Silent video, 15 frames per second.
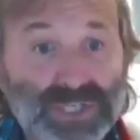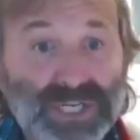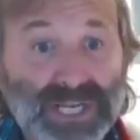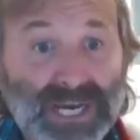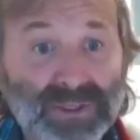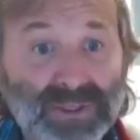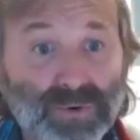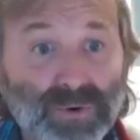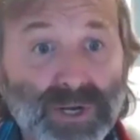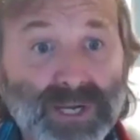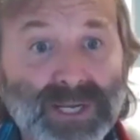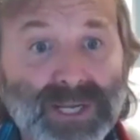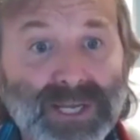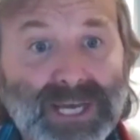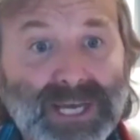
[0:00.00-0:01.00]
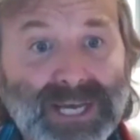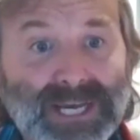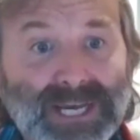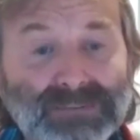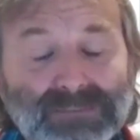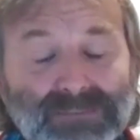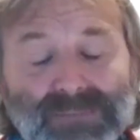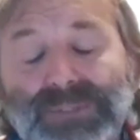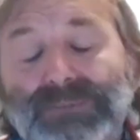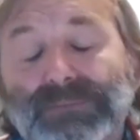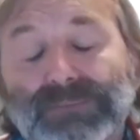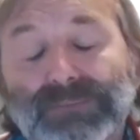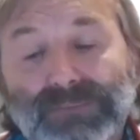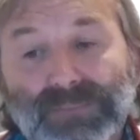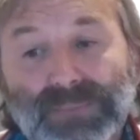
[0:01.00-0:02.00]
gathering, and
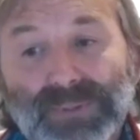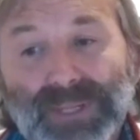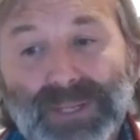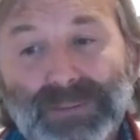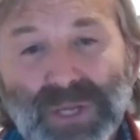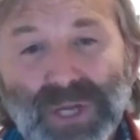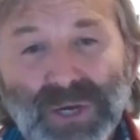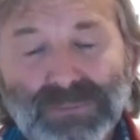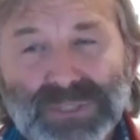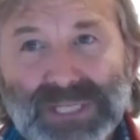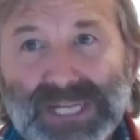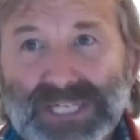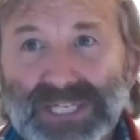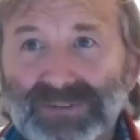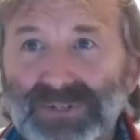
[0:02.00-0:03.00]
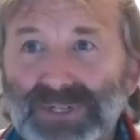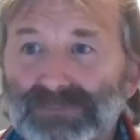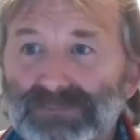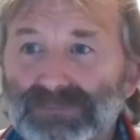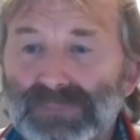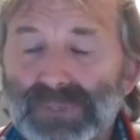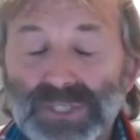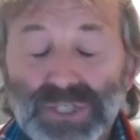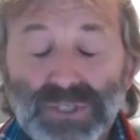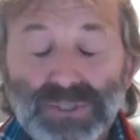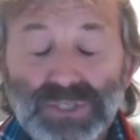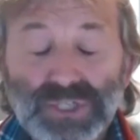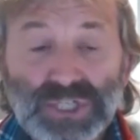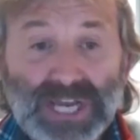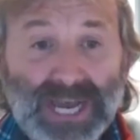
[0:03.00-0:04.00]
it becomes less of a
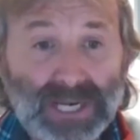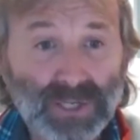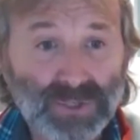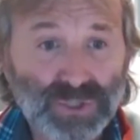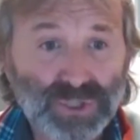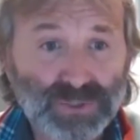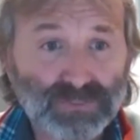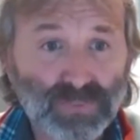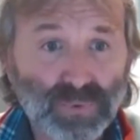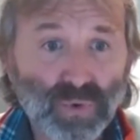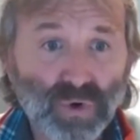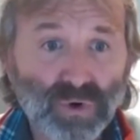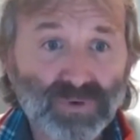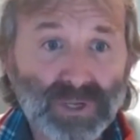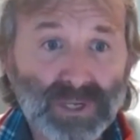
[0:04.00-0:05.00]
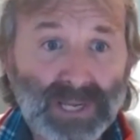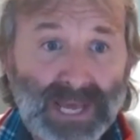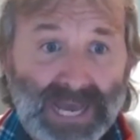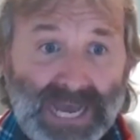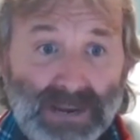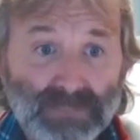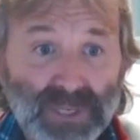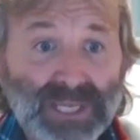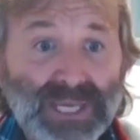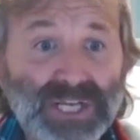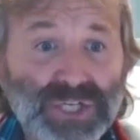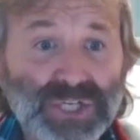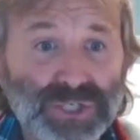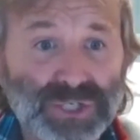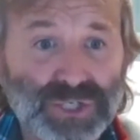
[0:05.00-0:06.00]
challenge, more of an
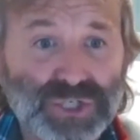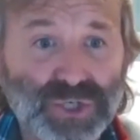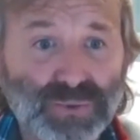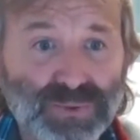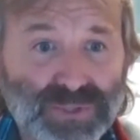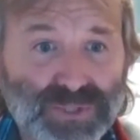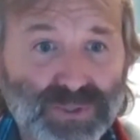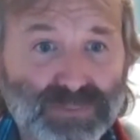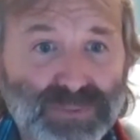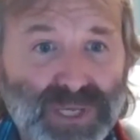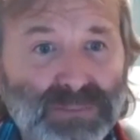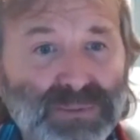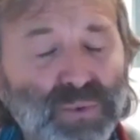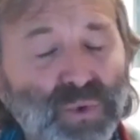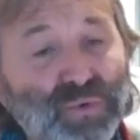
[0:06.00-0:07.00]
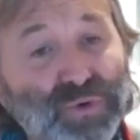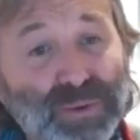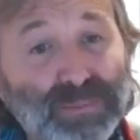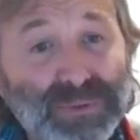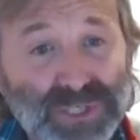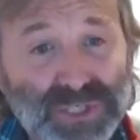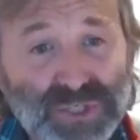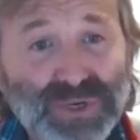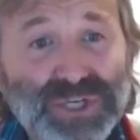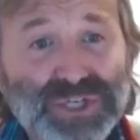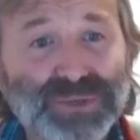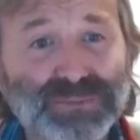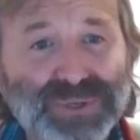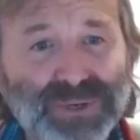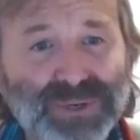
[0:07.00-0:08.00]
application issue. So it becomes more of an
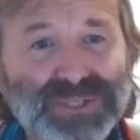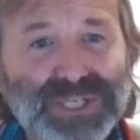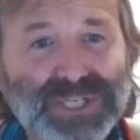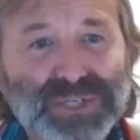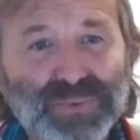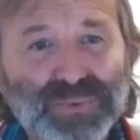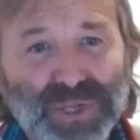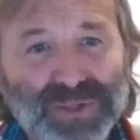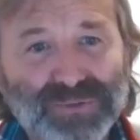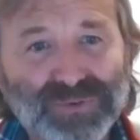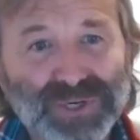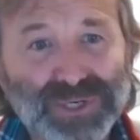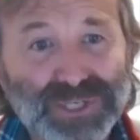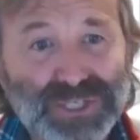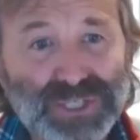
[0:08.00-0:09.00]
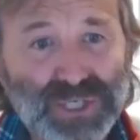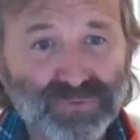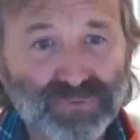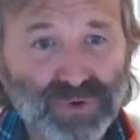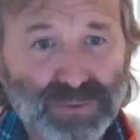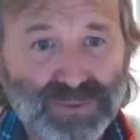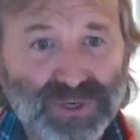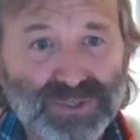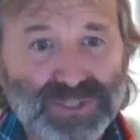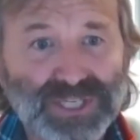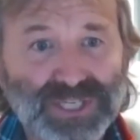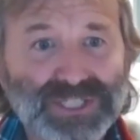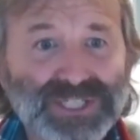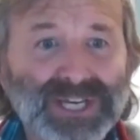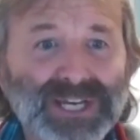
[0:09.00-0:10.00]
administration process rather than a discovery process.